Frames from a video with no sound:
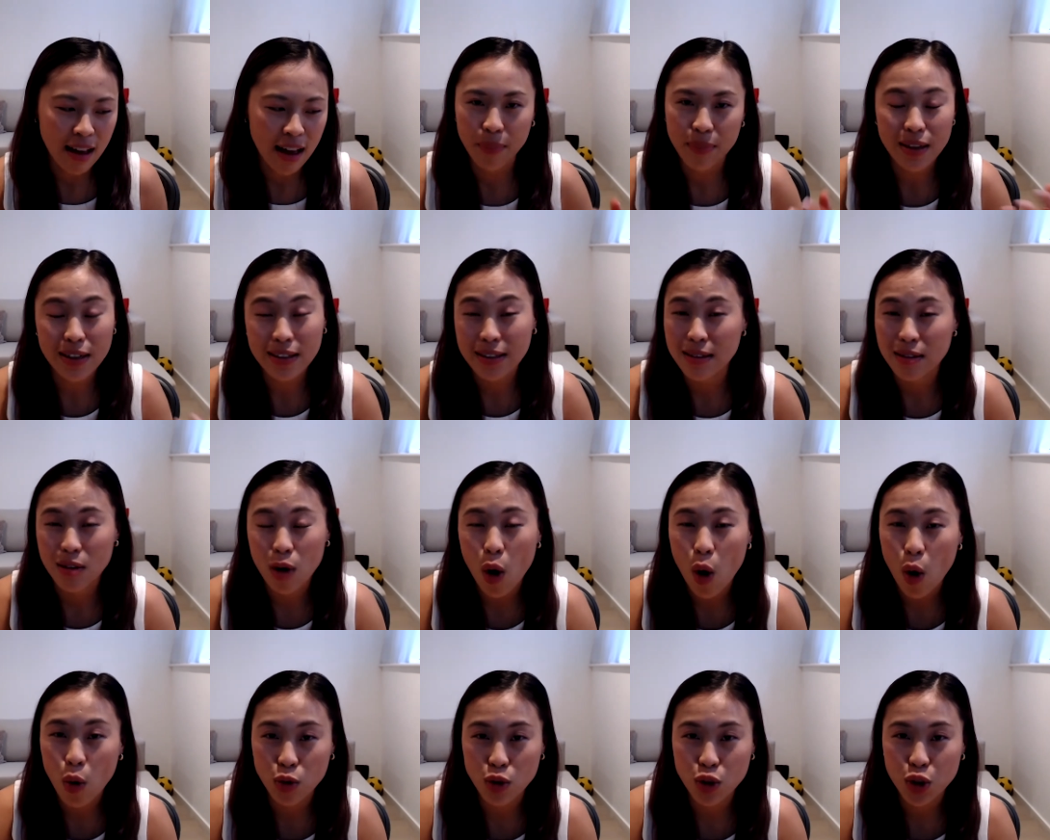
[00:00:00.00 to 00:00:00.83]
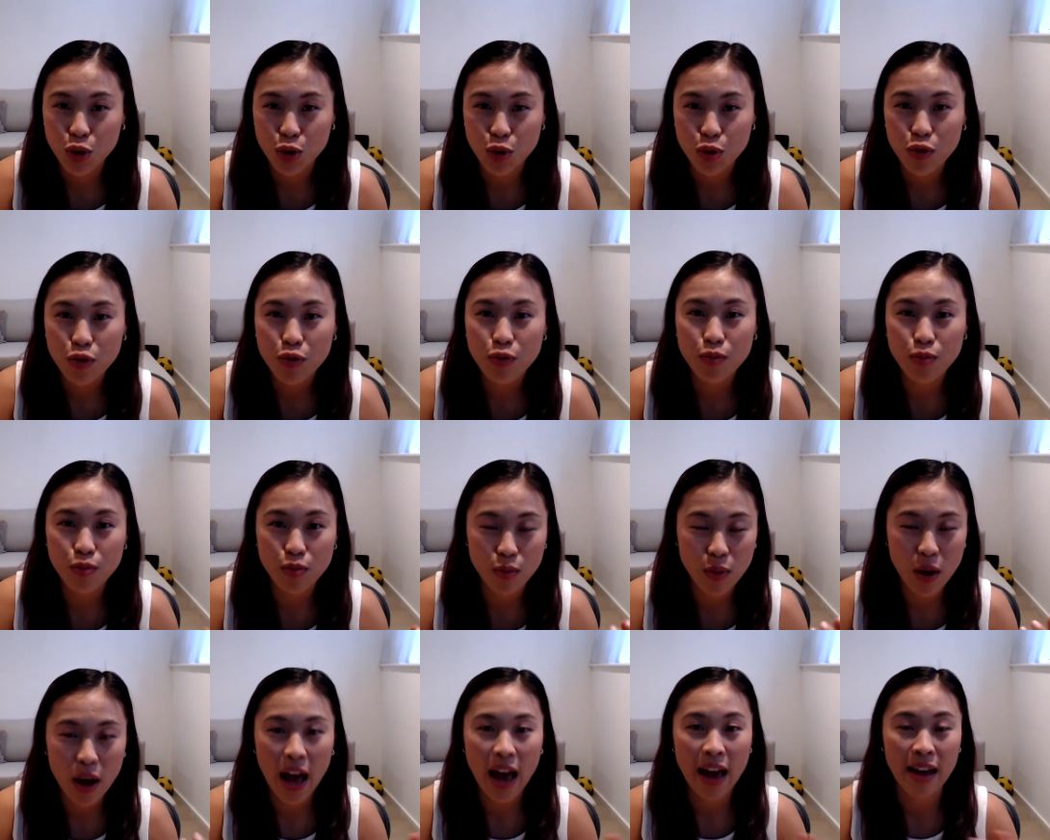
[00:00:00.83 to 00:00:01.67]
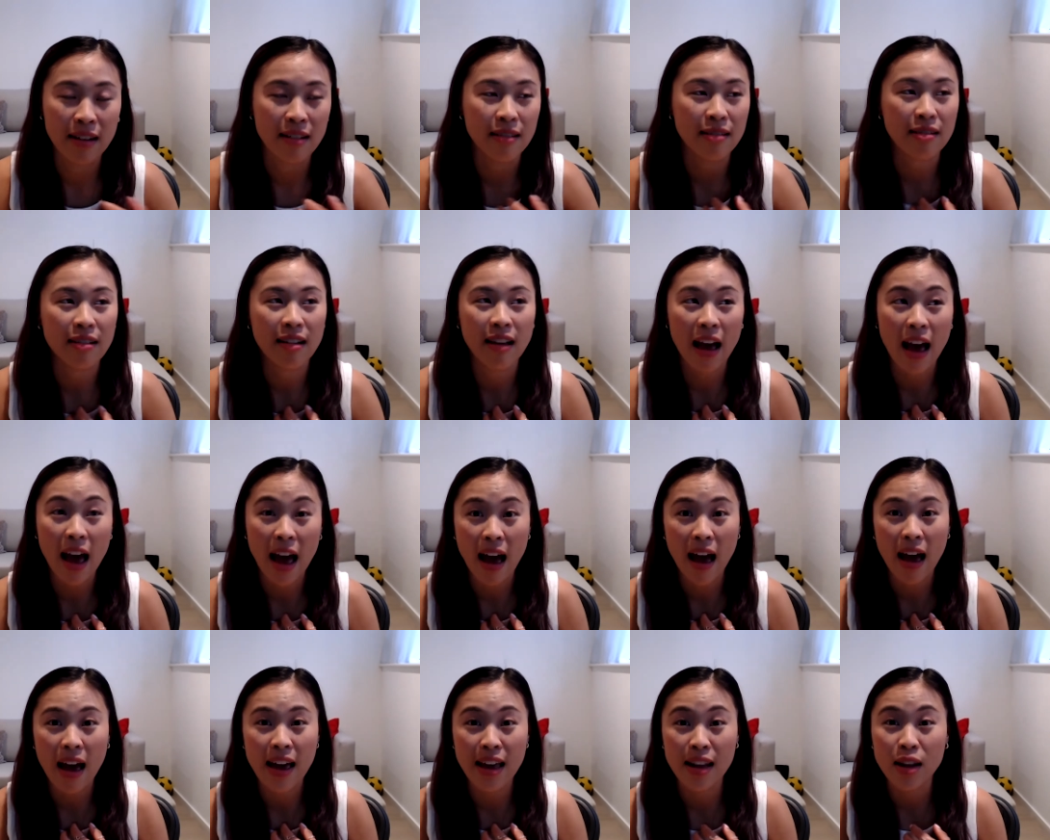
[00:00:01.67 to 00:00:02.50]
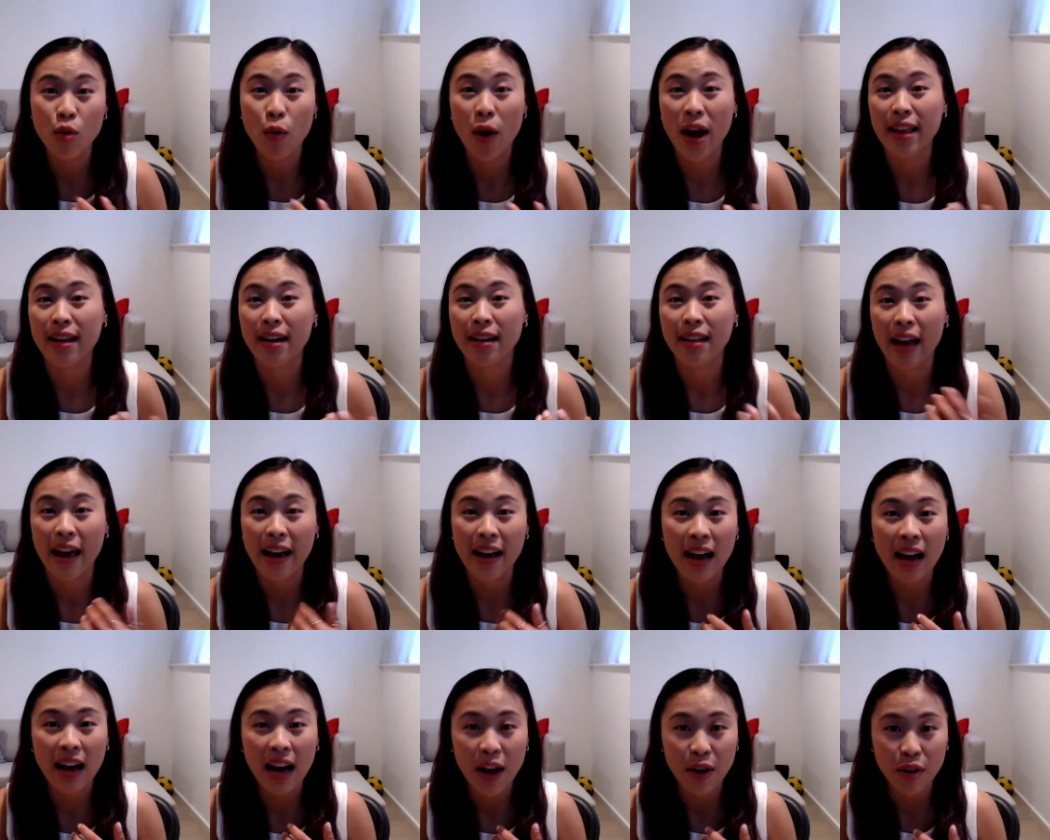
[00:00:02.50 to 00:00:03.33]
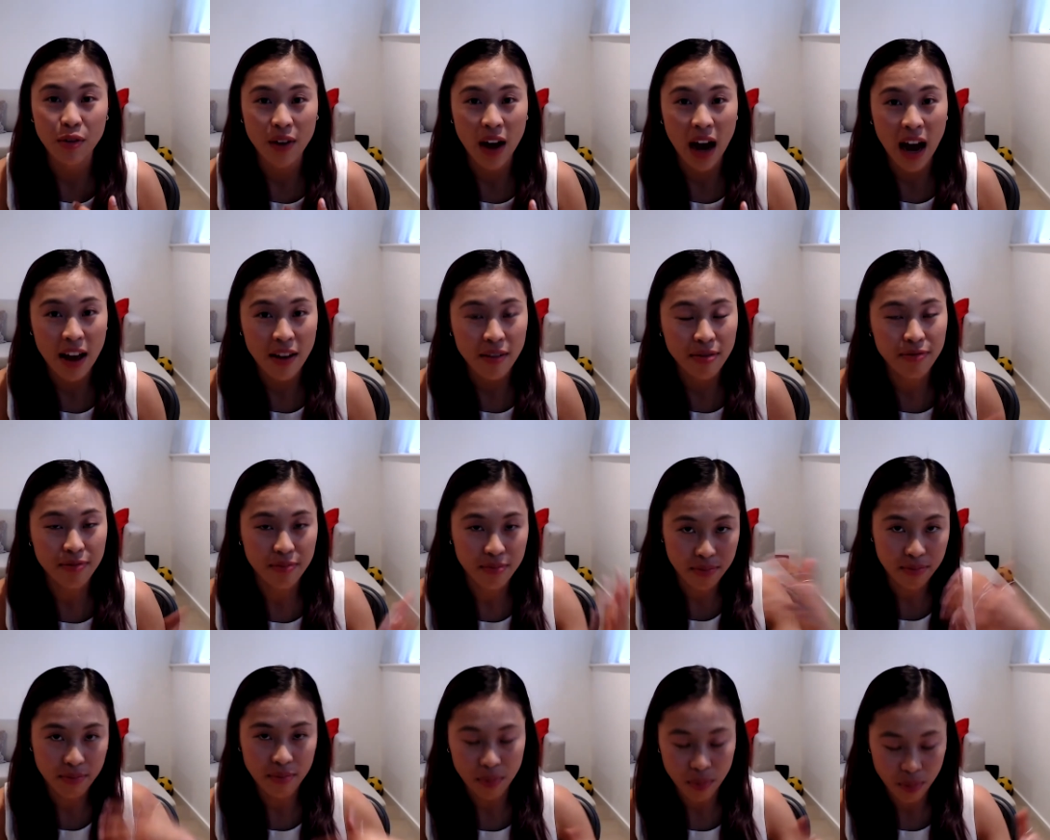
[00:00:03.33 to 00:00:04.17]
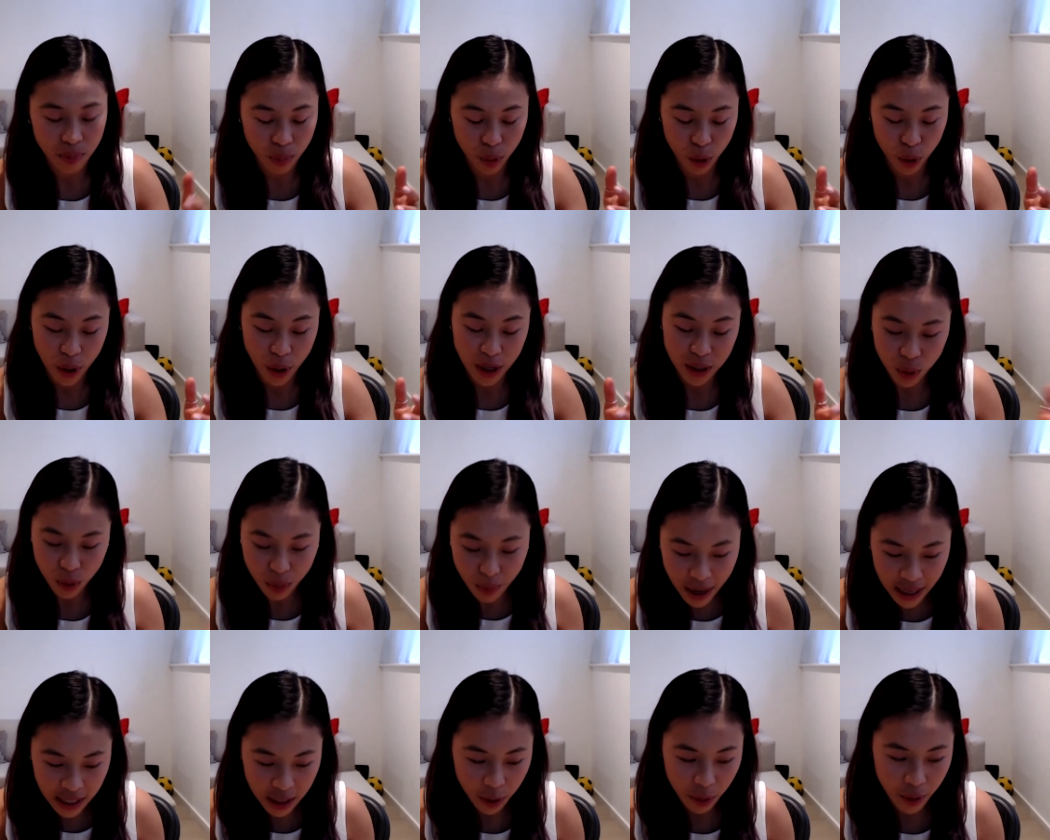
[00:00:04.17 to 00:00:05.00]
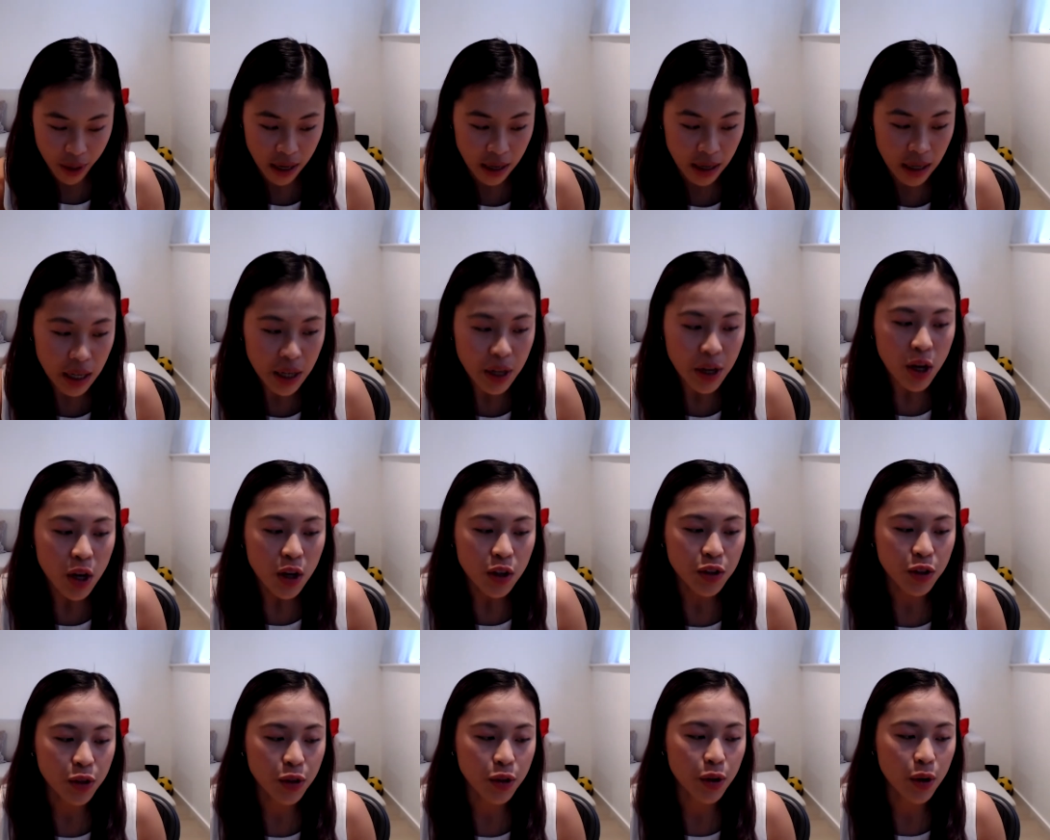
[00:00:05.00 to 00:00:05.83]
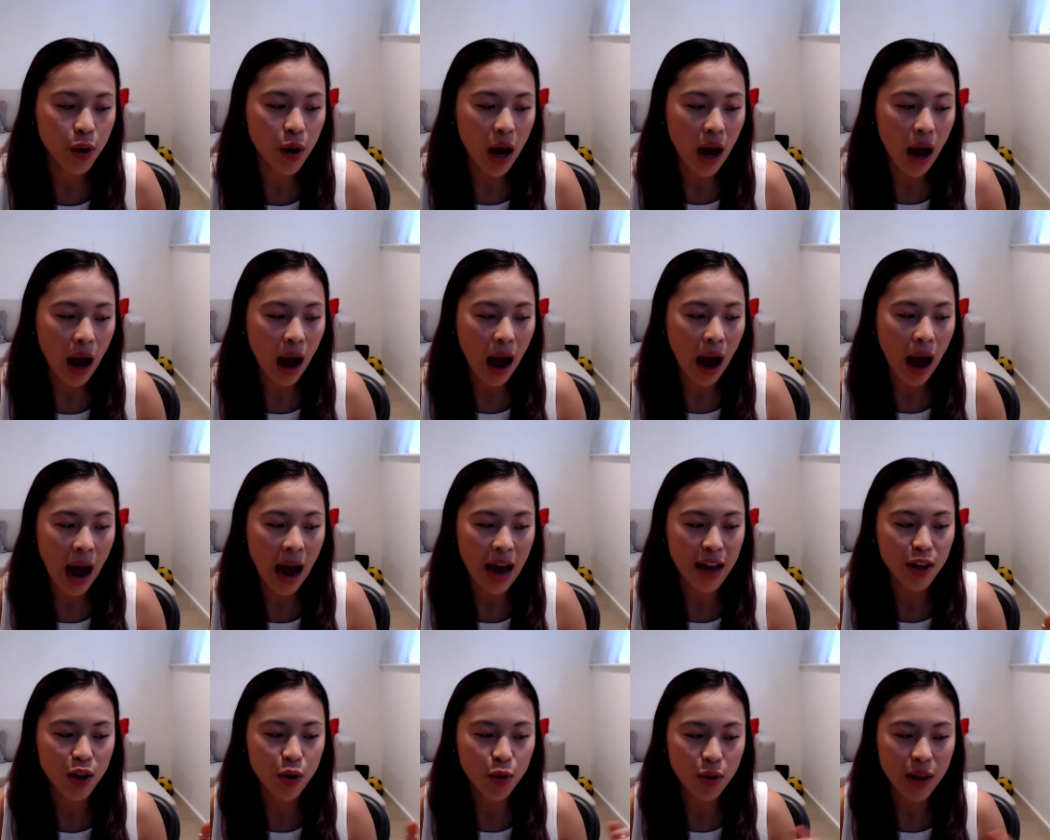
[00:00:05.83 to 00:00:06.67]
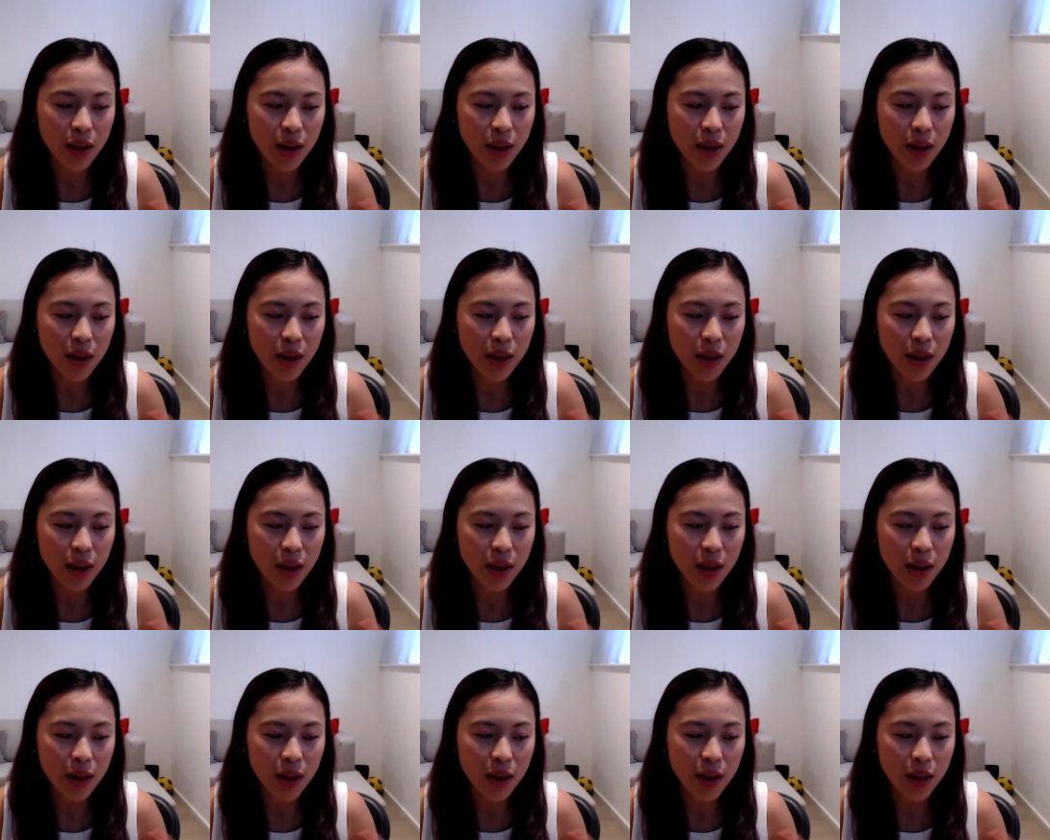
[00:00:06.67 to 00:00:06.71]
doesn't hold truth. And in the way that like kind of I've progressed with my career. So I knew